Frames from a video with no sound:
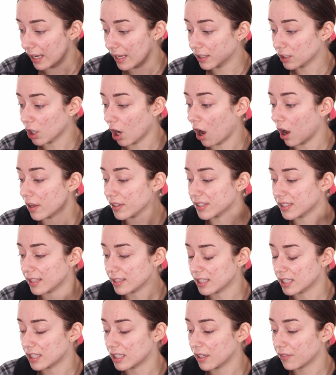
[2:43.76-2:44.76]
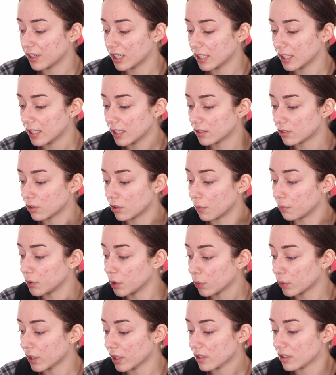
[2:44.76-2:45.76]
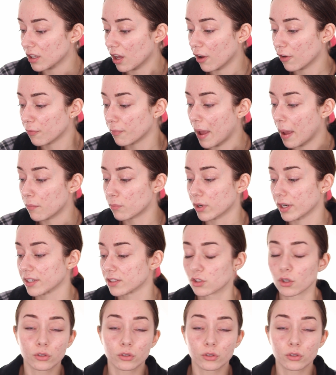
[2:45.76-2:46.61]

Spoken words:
can cause sensitivity to the mucus of membrane.